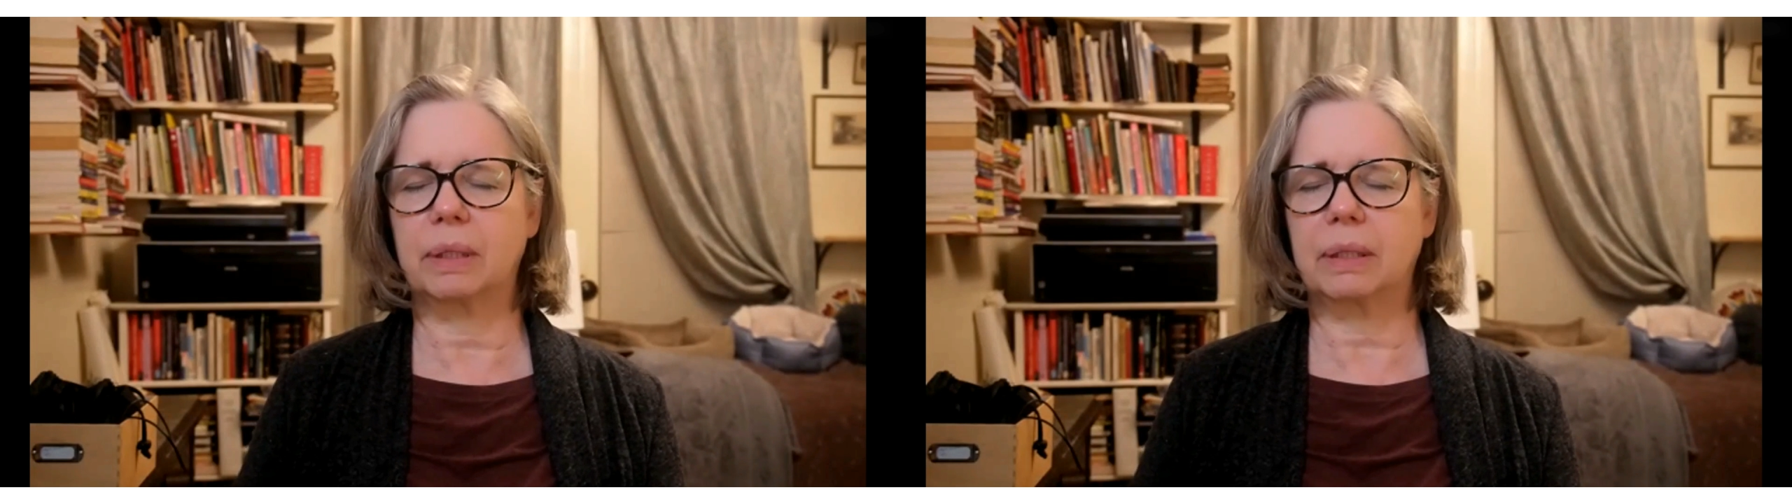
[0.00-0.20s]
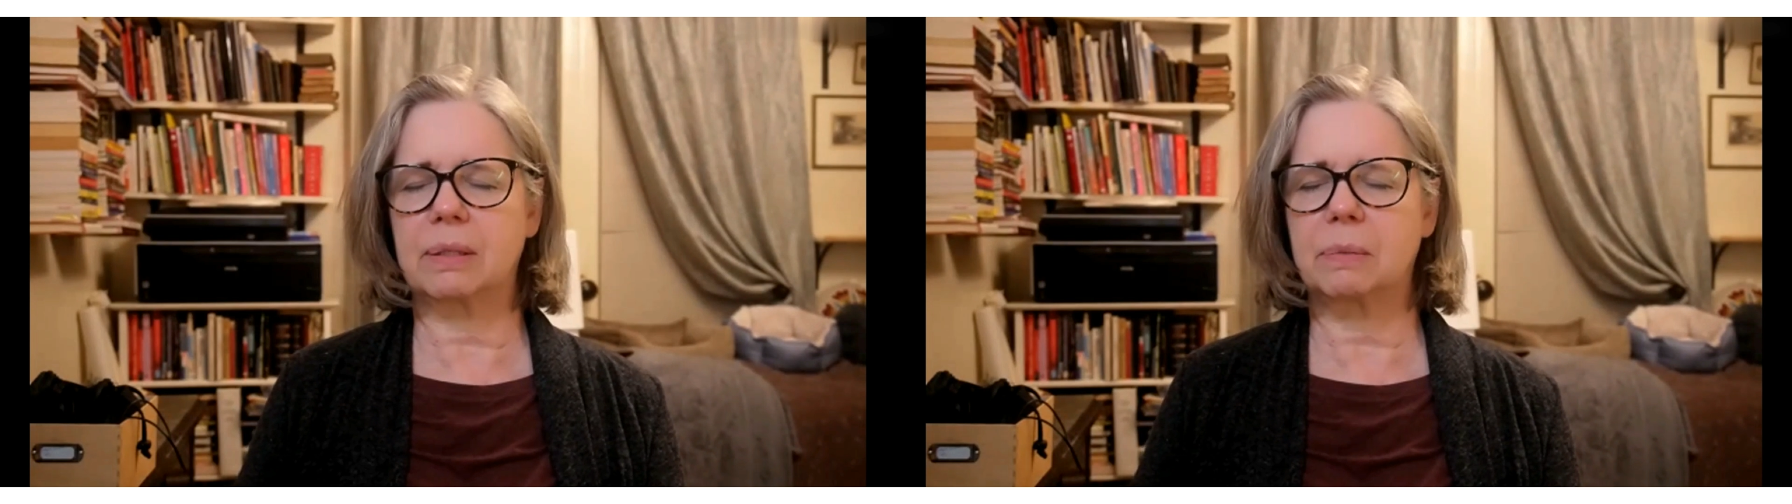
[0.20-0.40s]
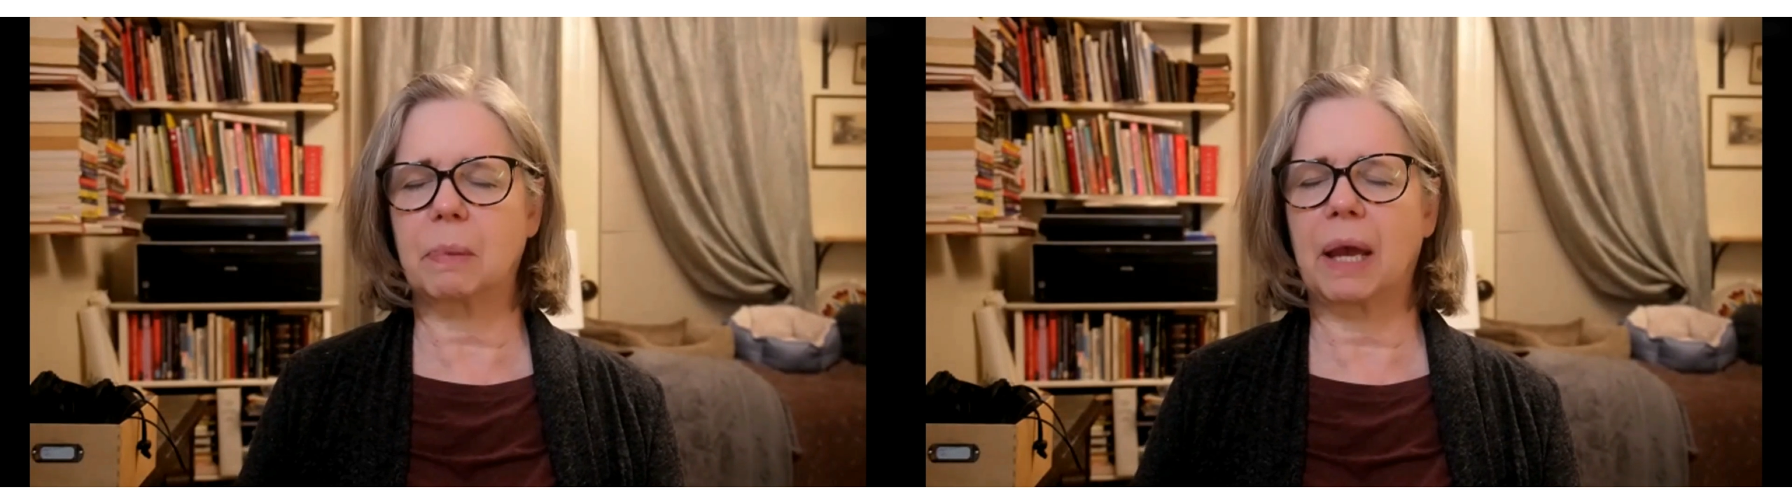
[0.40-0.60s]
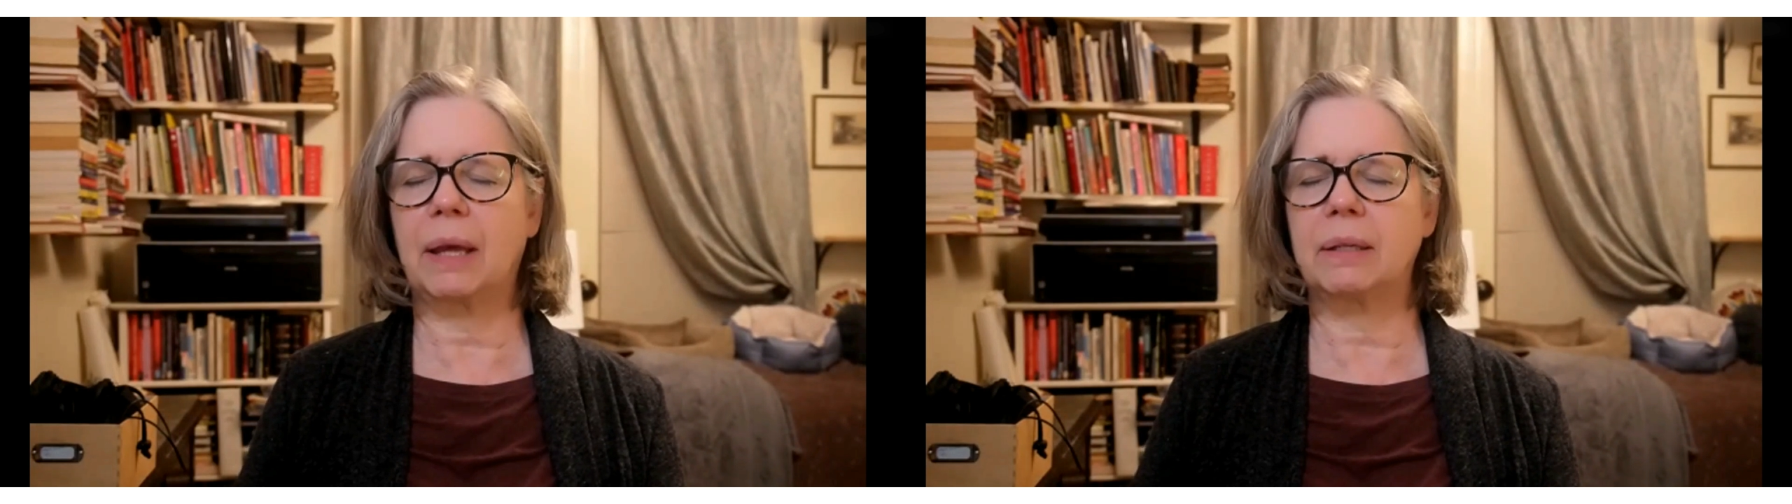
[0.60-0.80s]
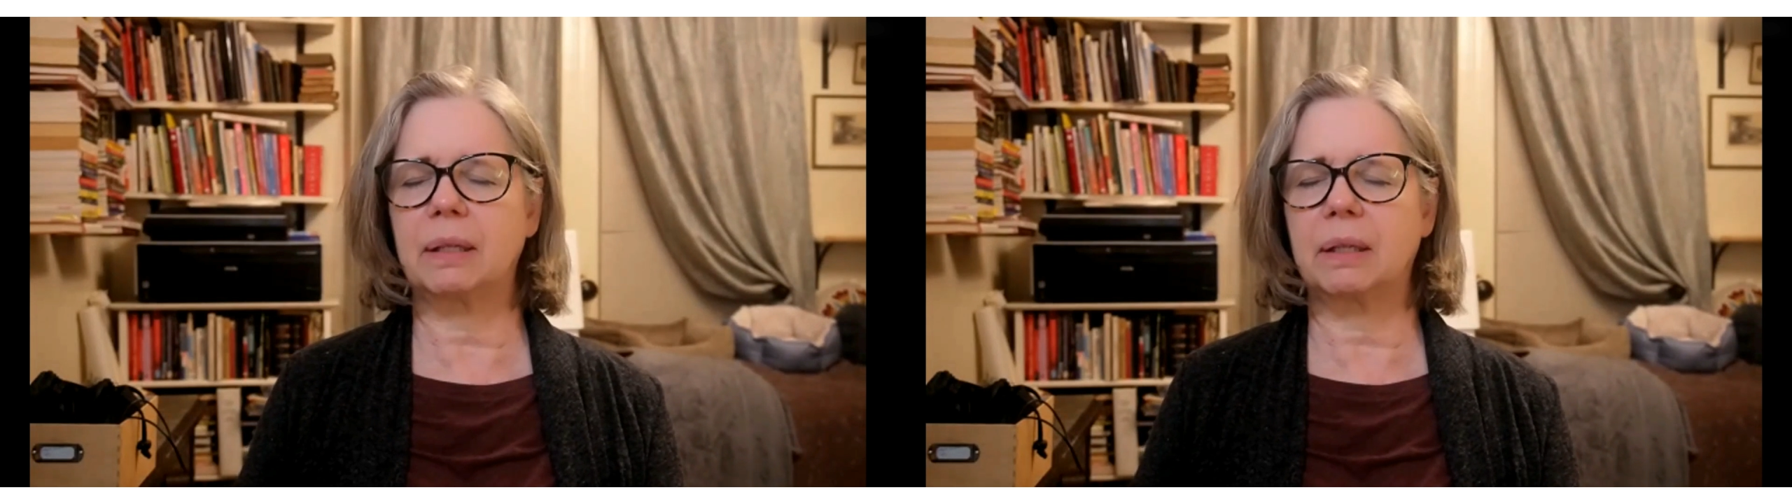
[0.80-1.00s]

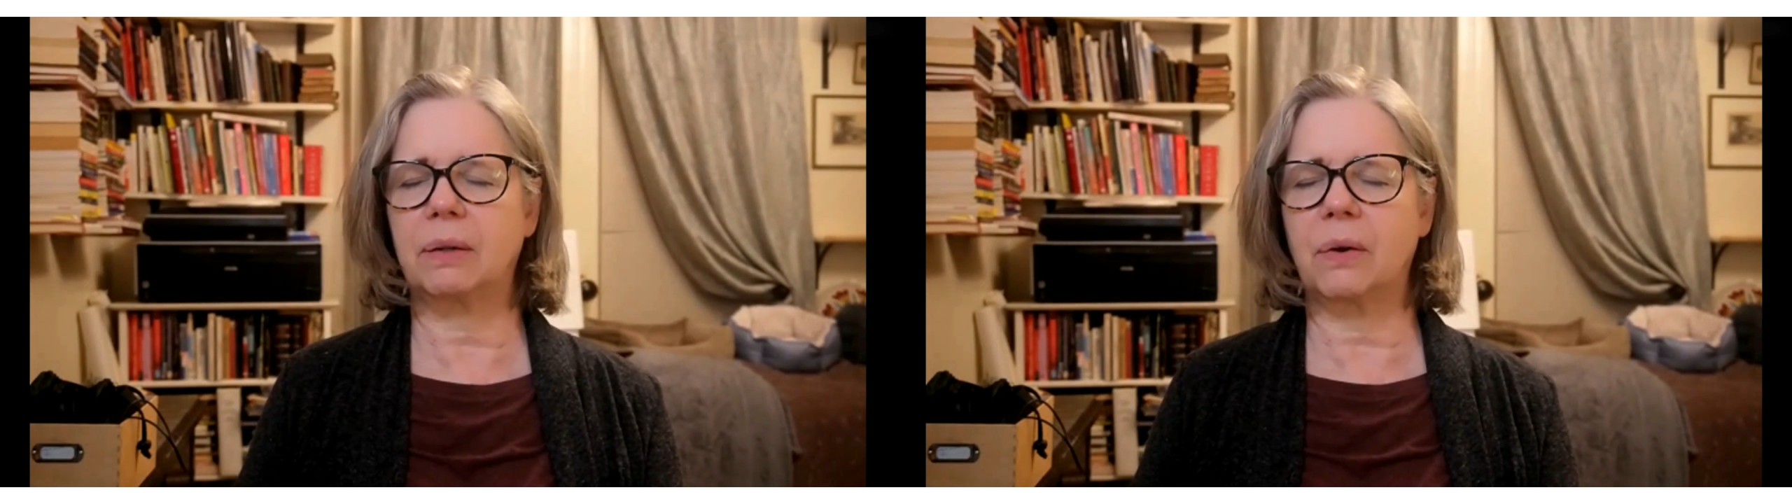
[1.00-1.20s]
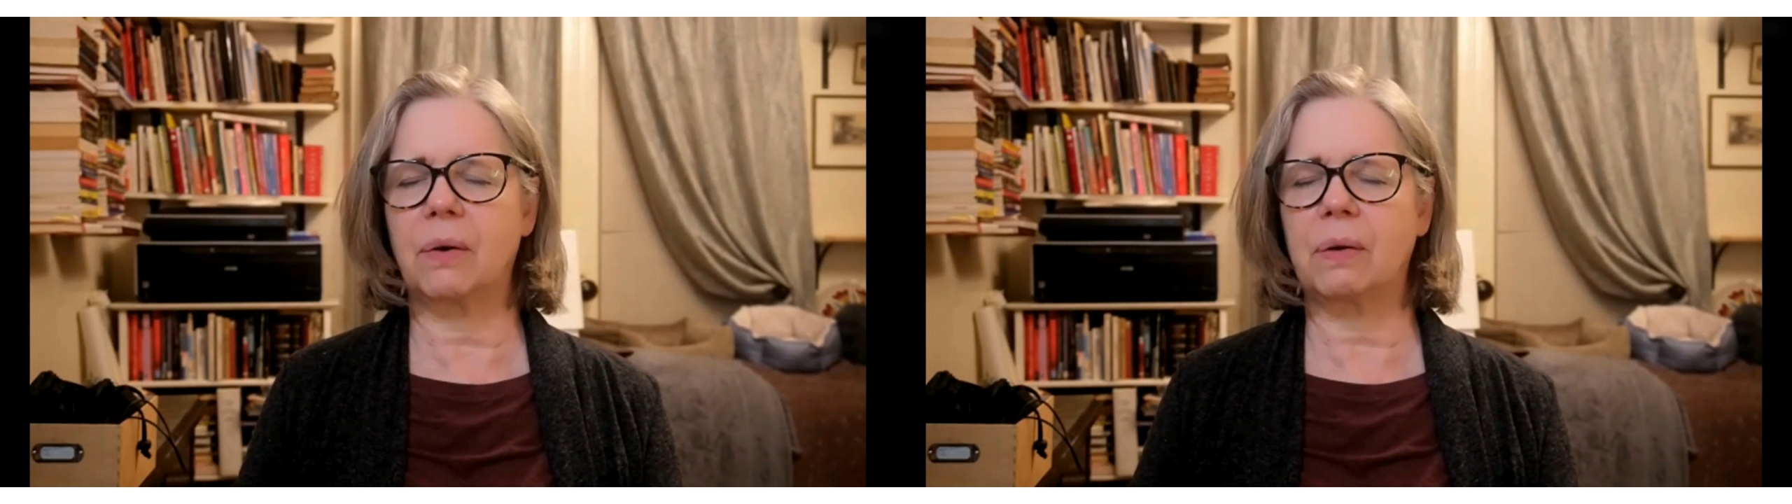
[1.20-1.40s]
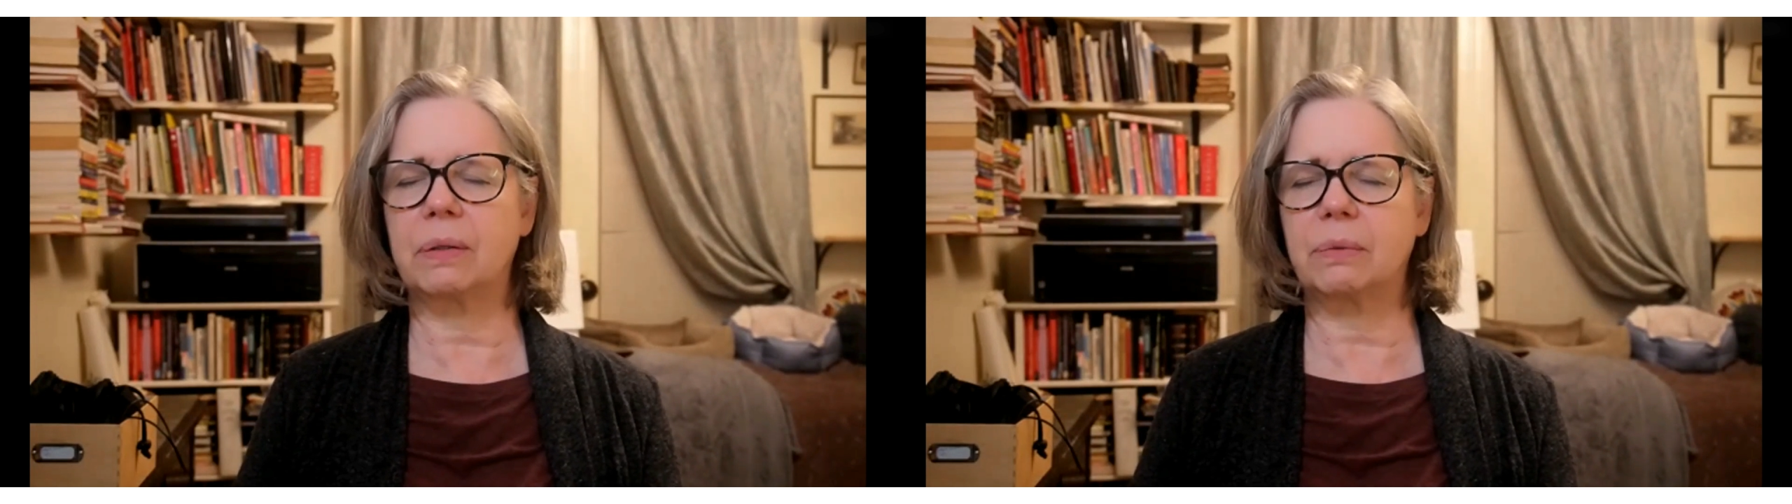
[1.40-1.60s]
expanding in all